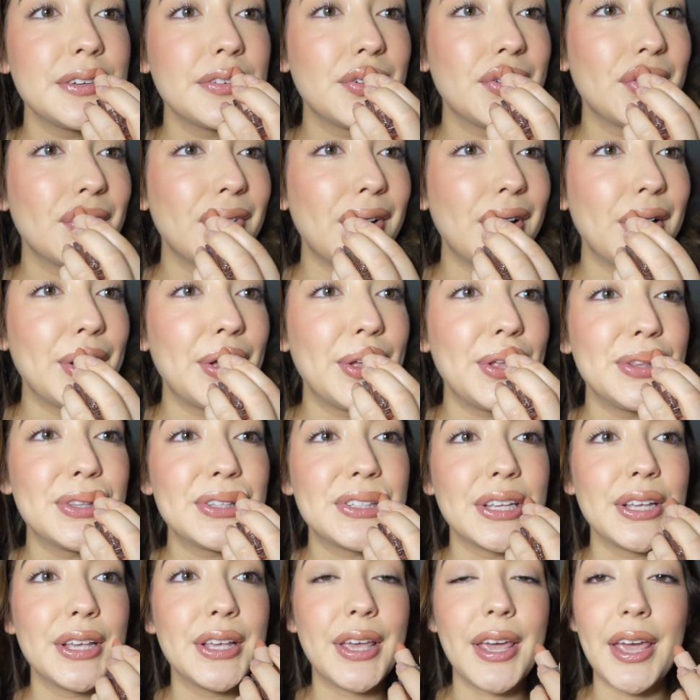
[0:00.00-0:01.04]

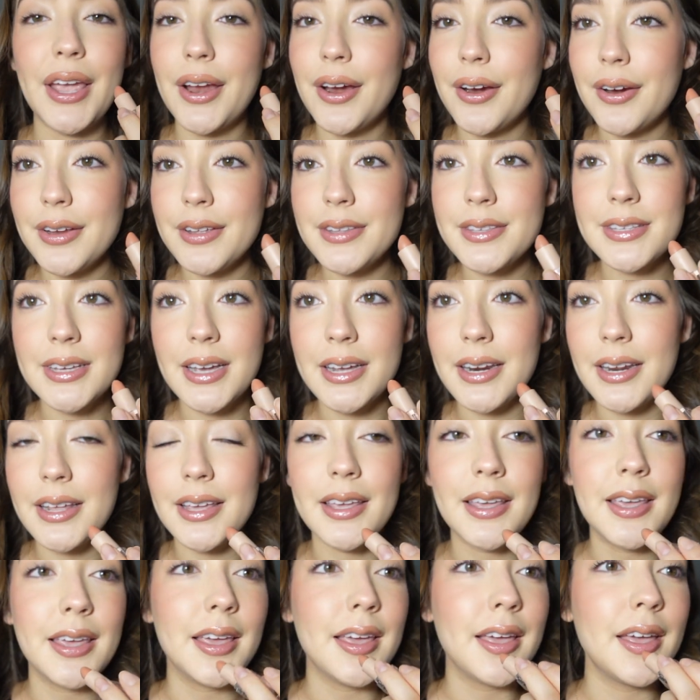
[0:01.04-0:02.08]
friends and Karen
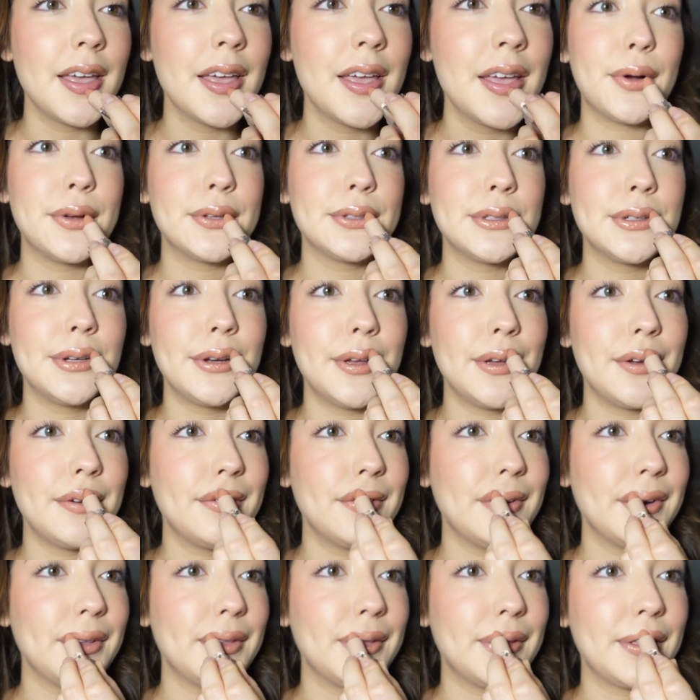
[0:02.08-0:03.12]
Sarahii posted
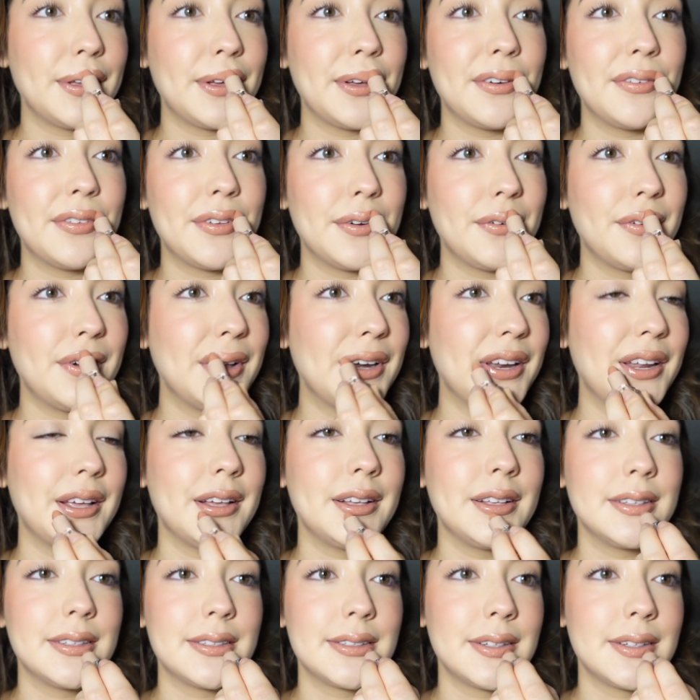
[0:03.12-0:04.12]
everything of their wedding.